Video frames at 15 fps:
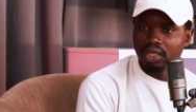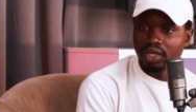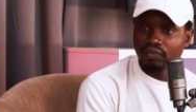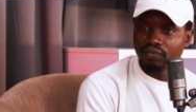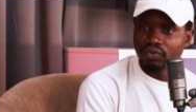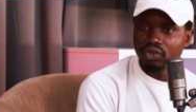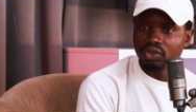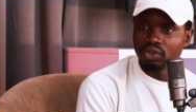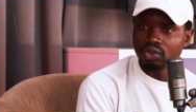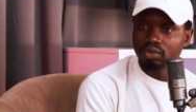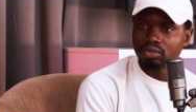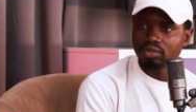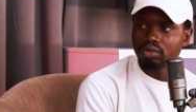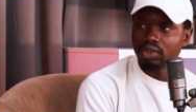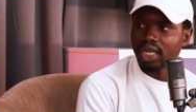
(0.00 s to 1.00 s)
they
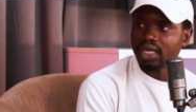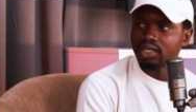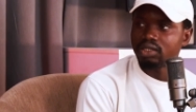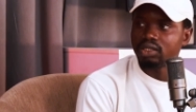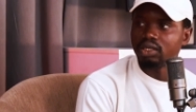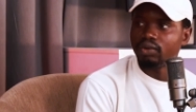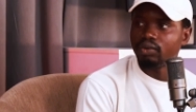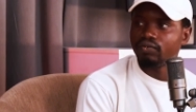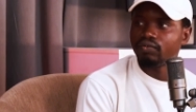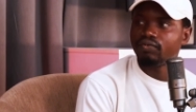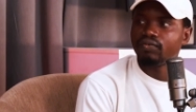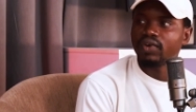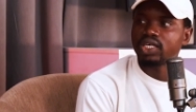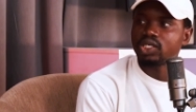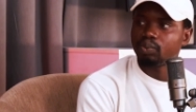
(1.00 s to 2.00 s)
feel that's the
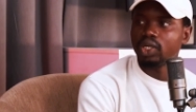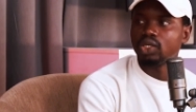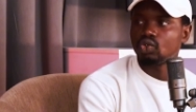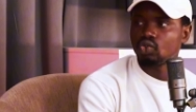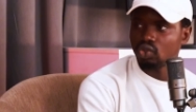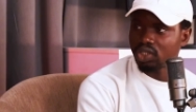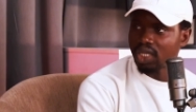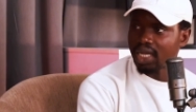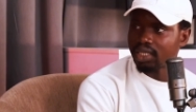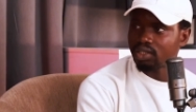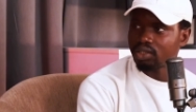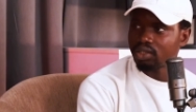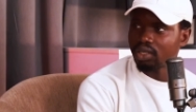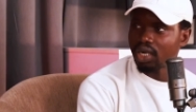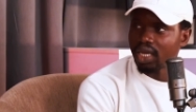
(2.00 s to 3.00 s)
first place to
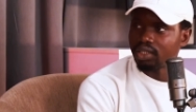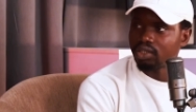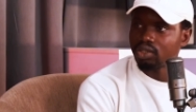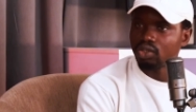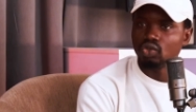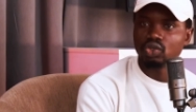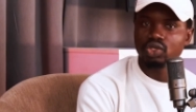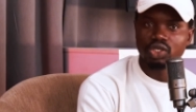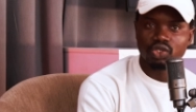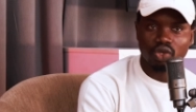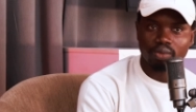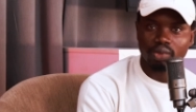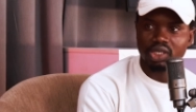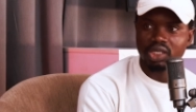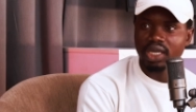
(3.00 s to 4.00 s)
start, right? You see
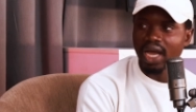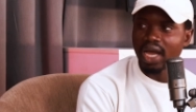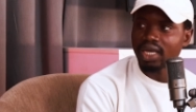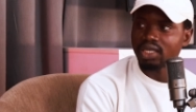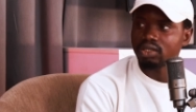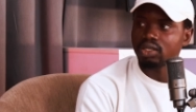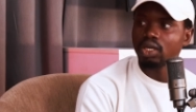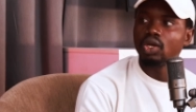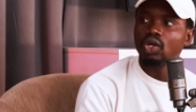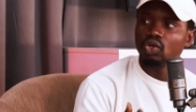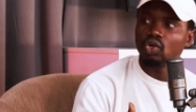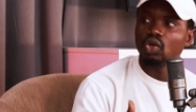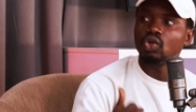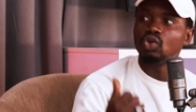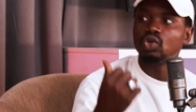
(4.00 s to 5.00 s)
somebody that has,
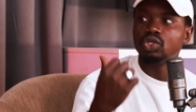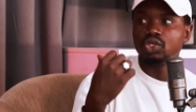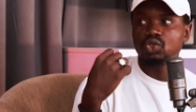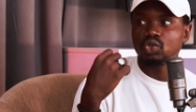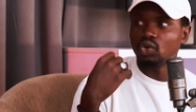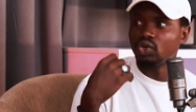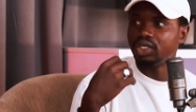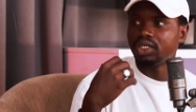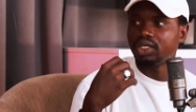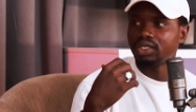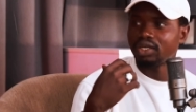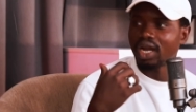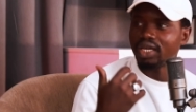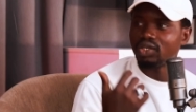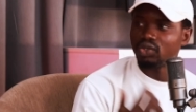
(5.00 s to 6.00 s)
you don't know the story,
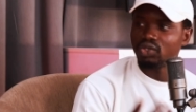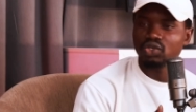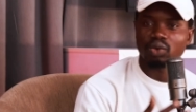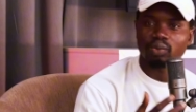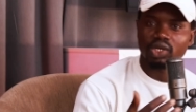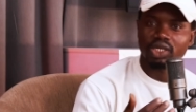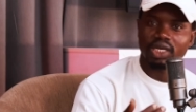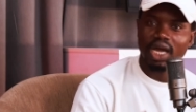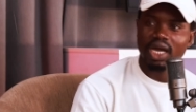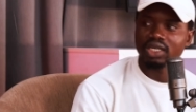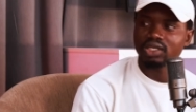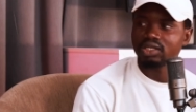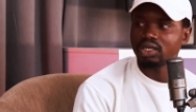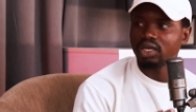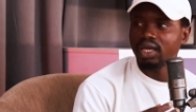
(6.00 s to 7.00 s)
right? You see somebody that
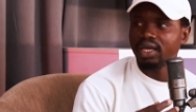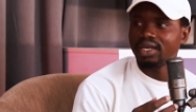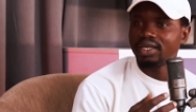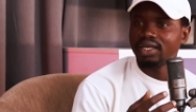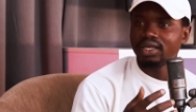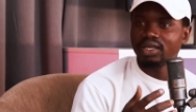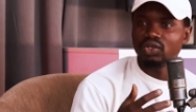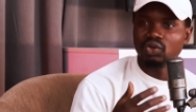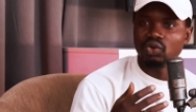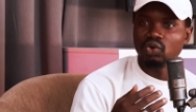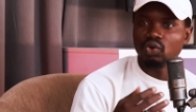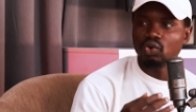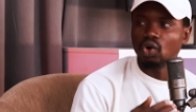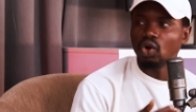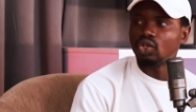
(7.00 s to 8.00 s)
has
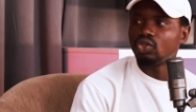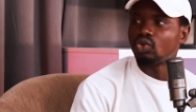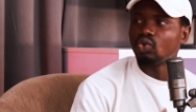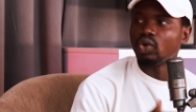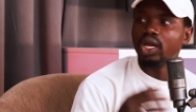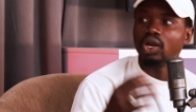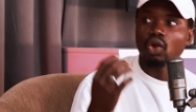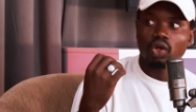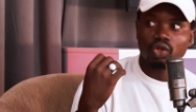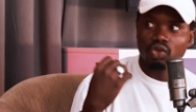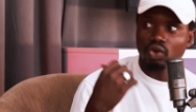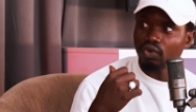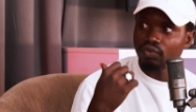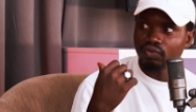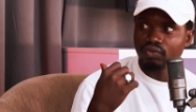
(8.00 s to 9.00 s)
gone through a
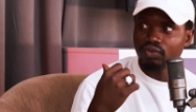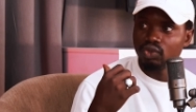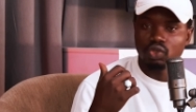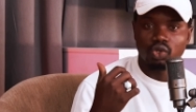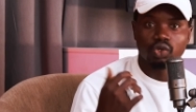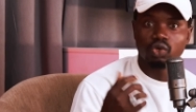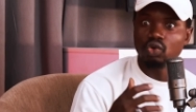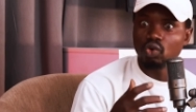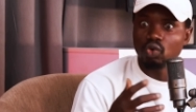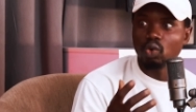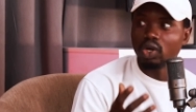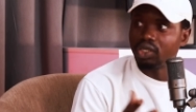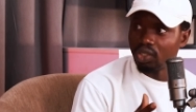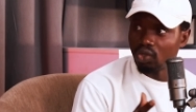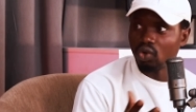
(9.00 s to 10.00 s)
lot of, you don't know
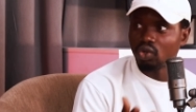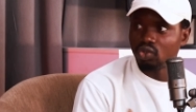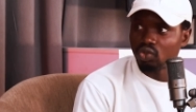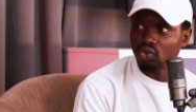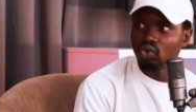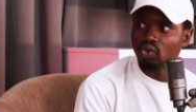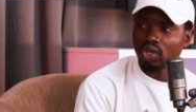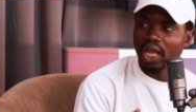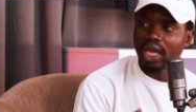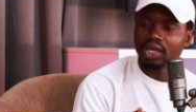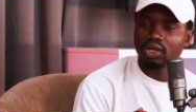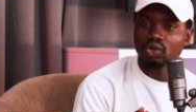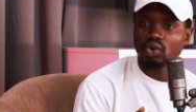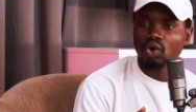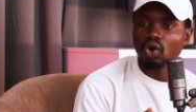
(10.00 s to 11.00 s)
what they've gone through,
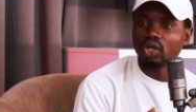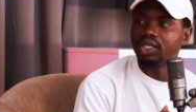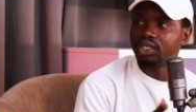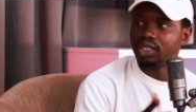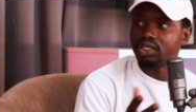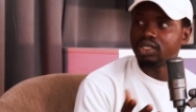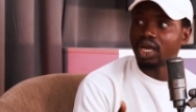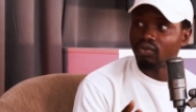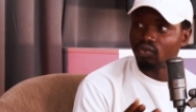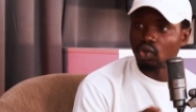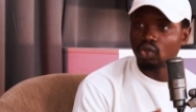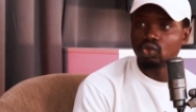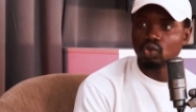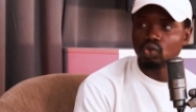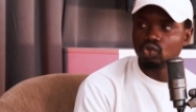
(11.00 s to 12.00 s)
like all the things they have
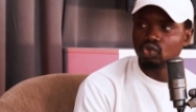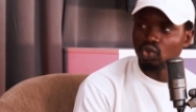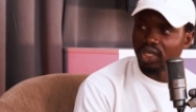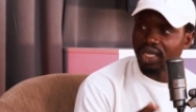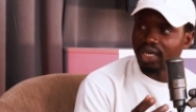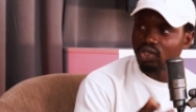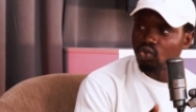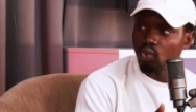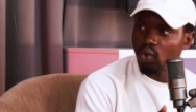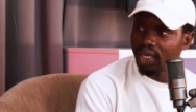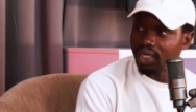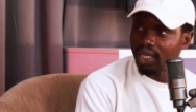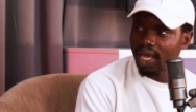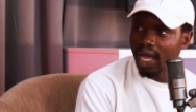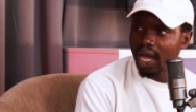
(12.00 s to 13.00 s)
gone through to get to
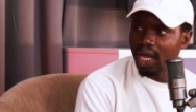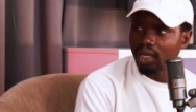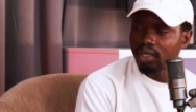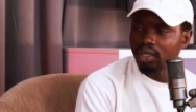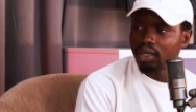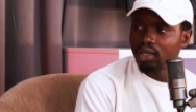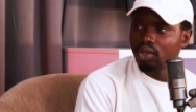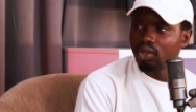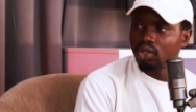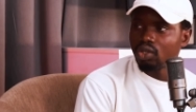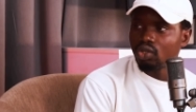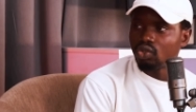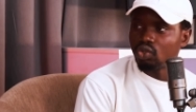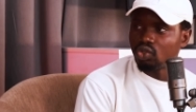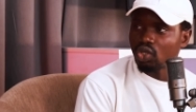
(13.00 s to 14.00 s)
where they are.
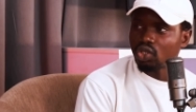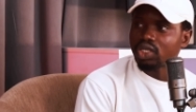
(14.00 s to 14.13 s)
You